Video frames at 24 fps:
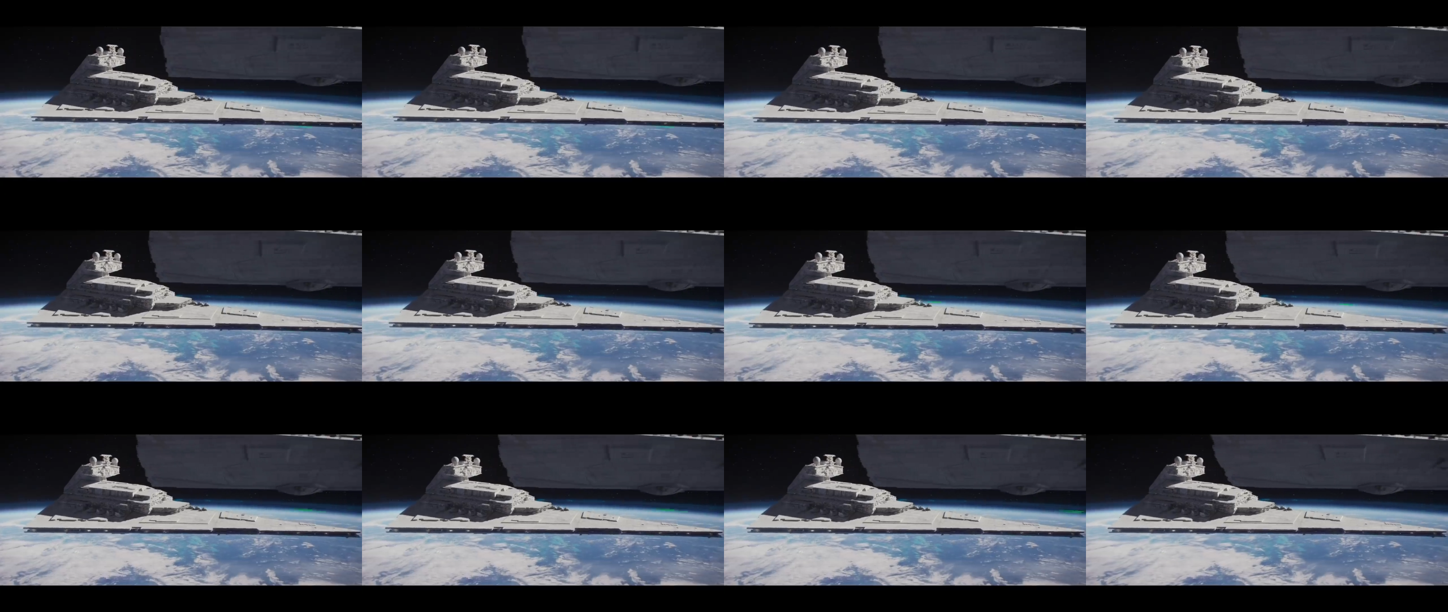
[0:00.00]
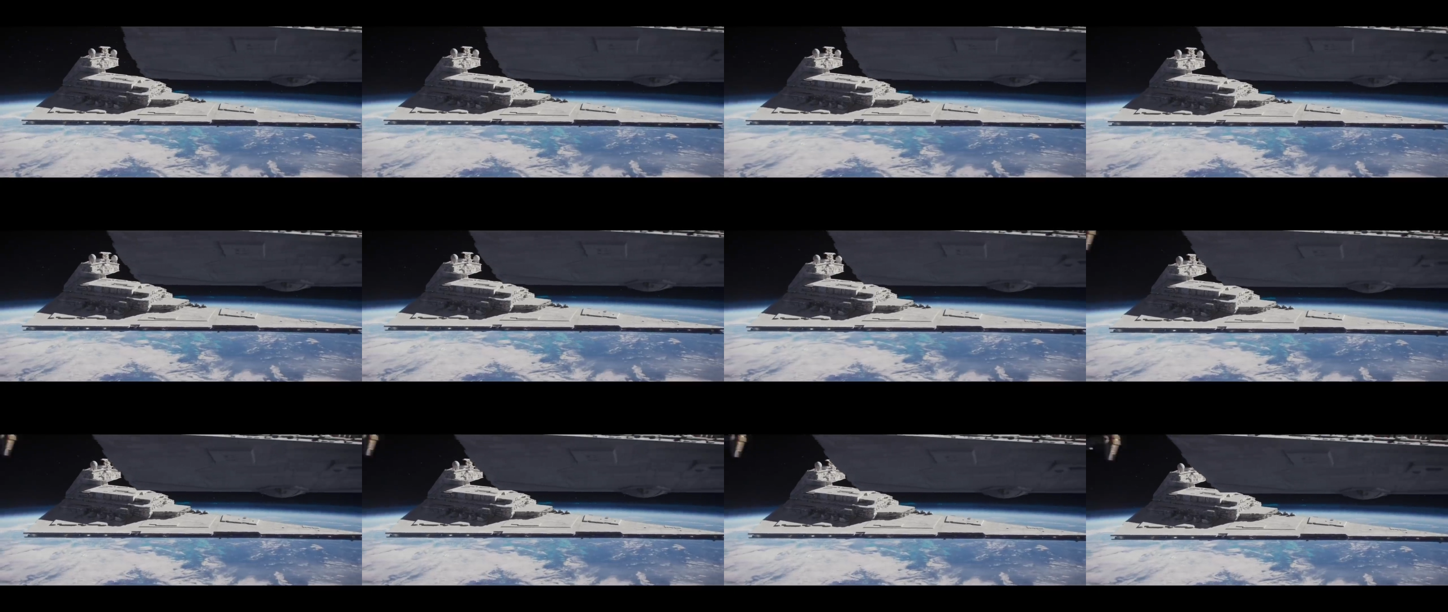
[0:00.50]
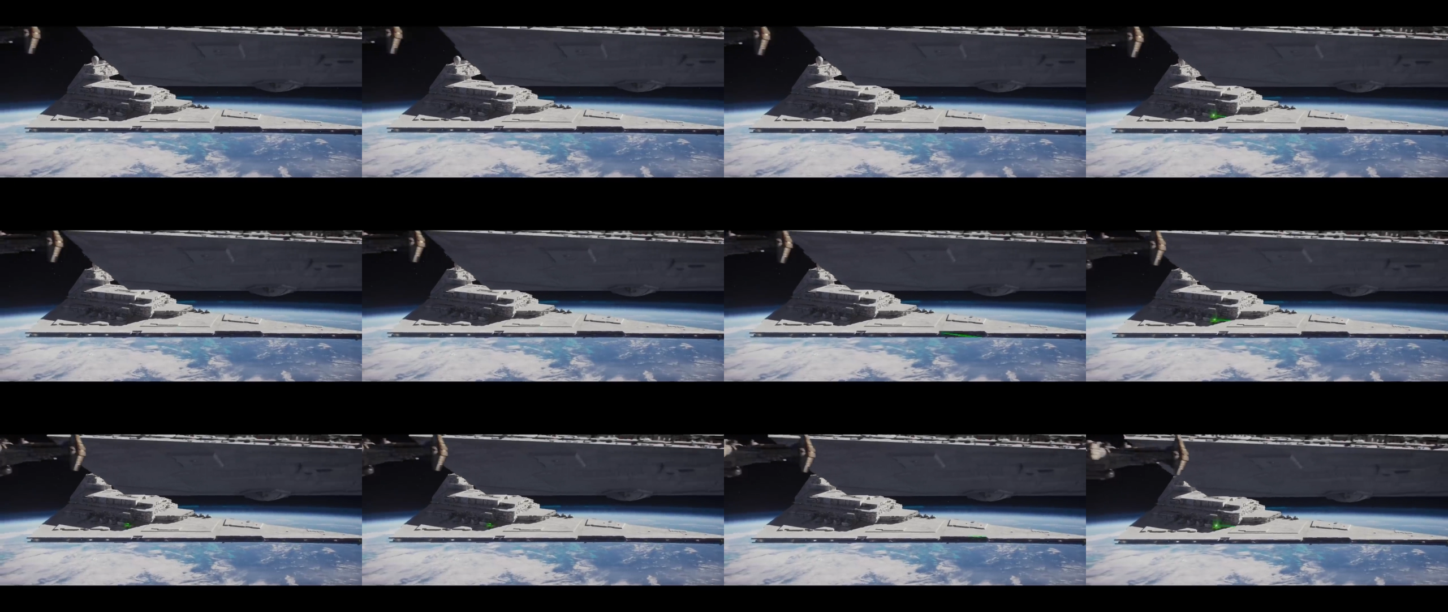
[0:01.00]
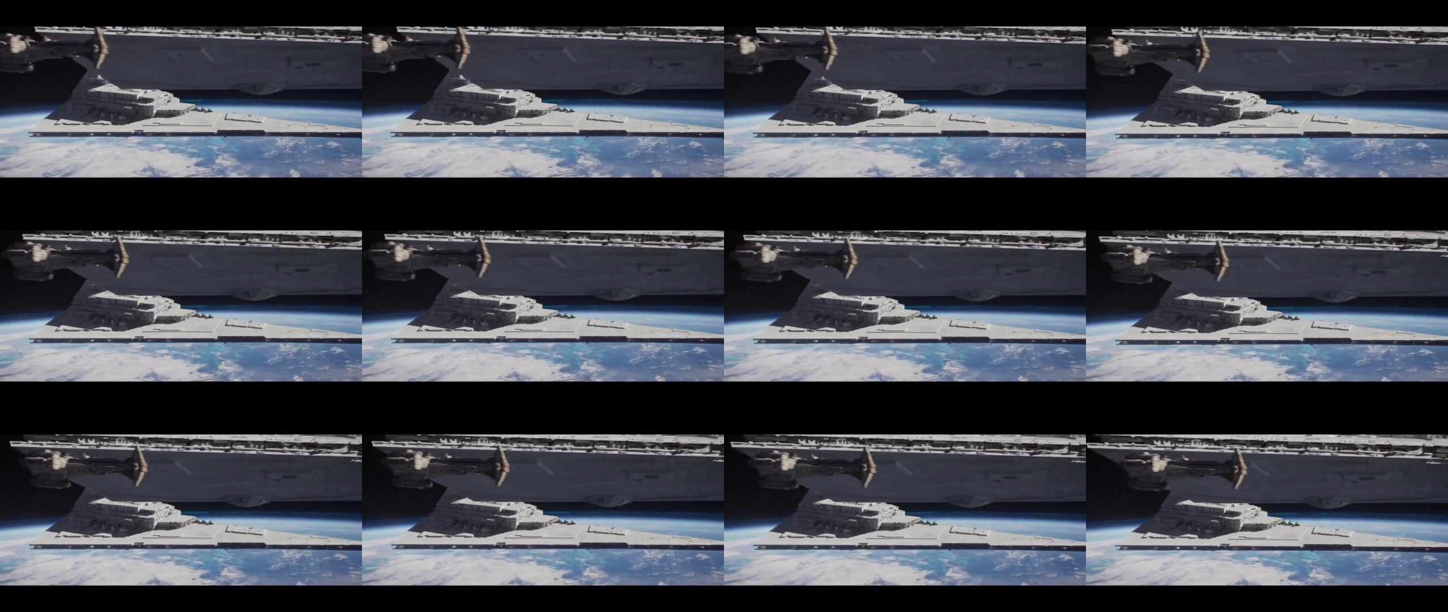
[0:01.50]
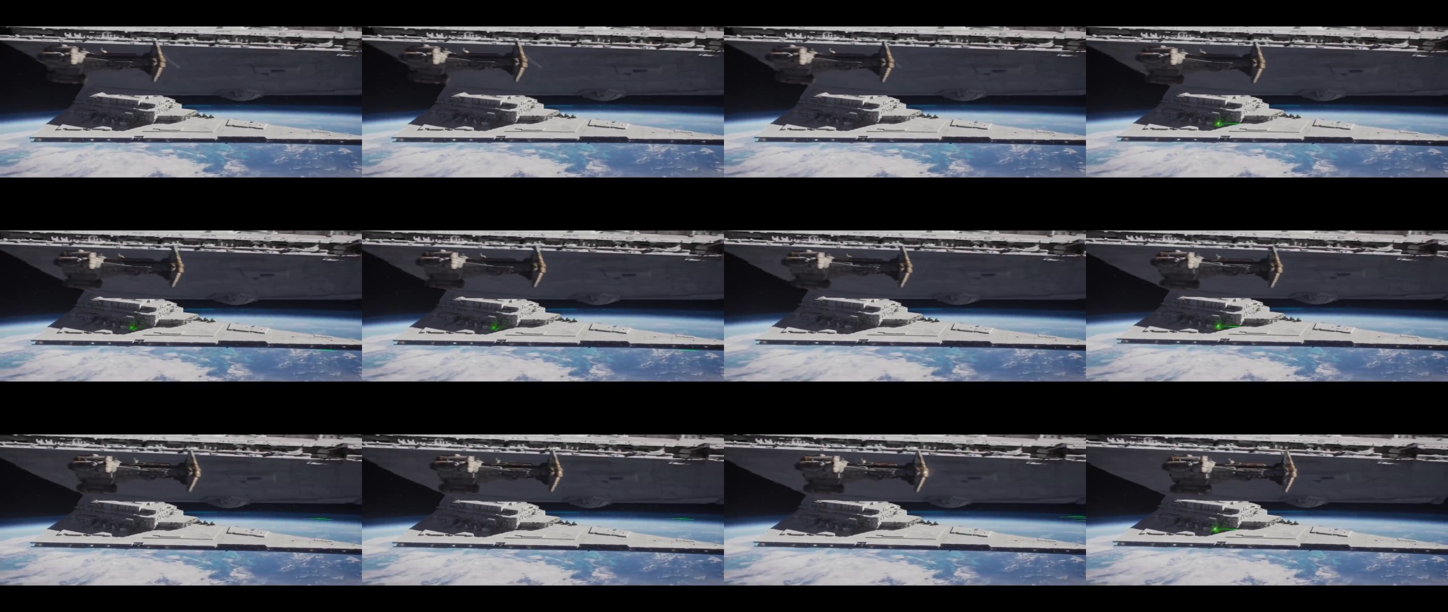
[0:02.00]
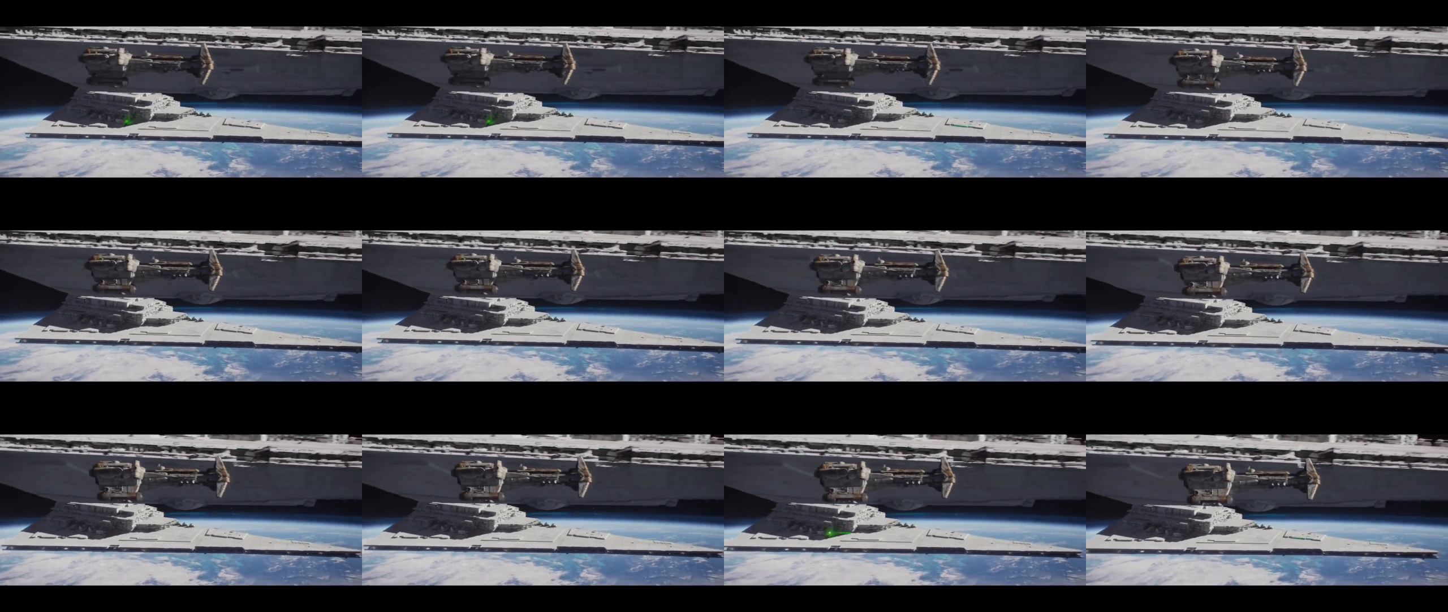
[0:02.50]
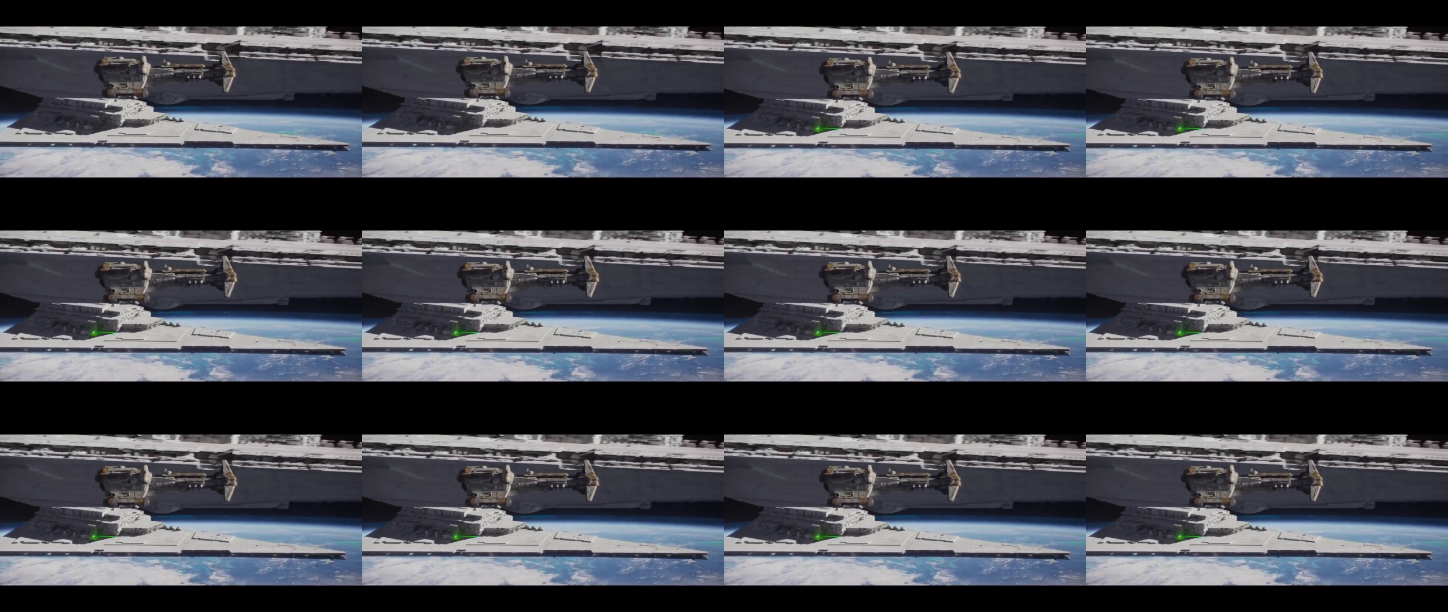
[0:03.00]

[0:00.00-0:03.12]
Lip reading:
[unreadable: no face in view]